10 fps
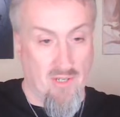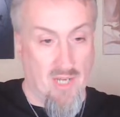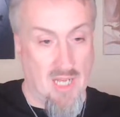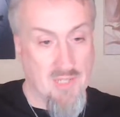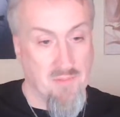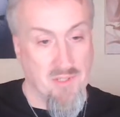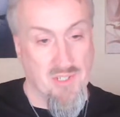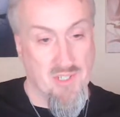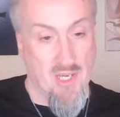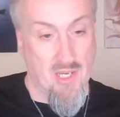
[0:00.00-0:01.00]

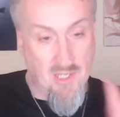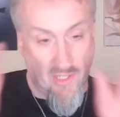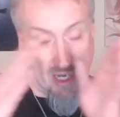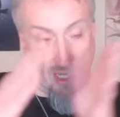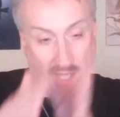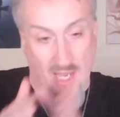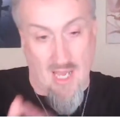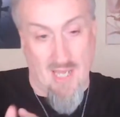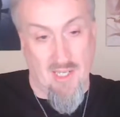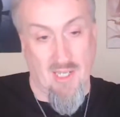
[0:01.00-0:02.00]
gospels said and kind of
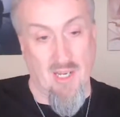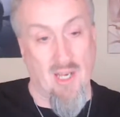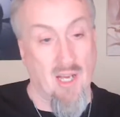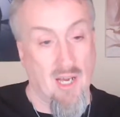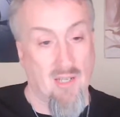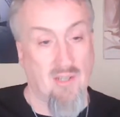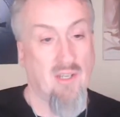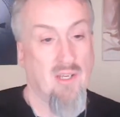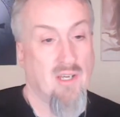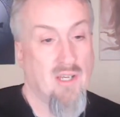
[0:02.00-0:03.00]
adding it on
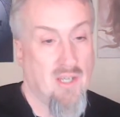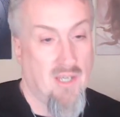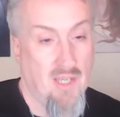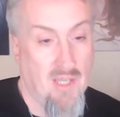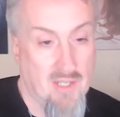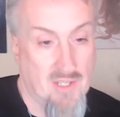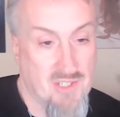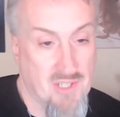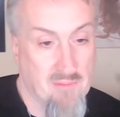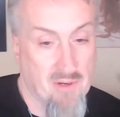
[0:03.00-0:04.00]
in a
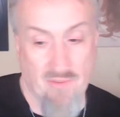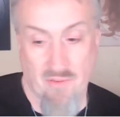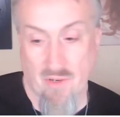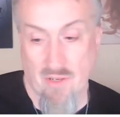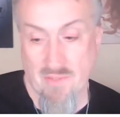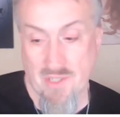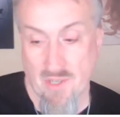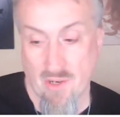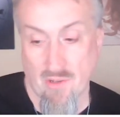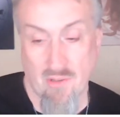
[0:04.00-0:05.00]
summary form.
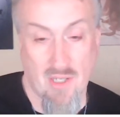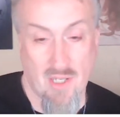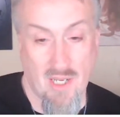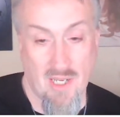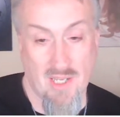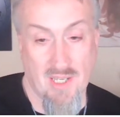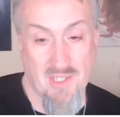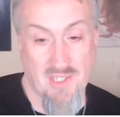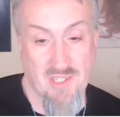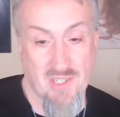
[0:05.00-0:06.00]
So
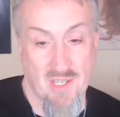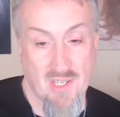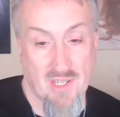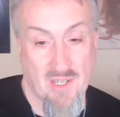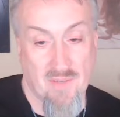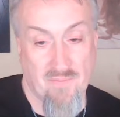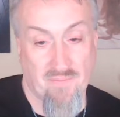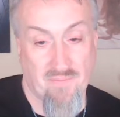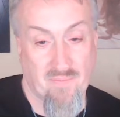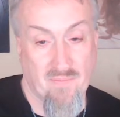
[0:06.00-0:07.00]
it's,
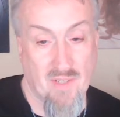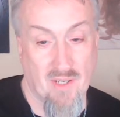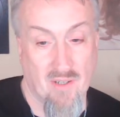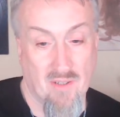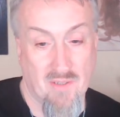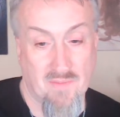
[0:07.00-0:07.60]
you know,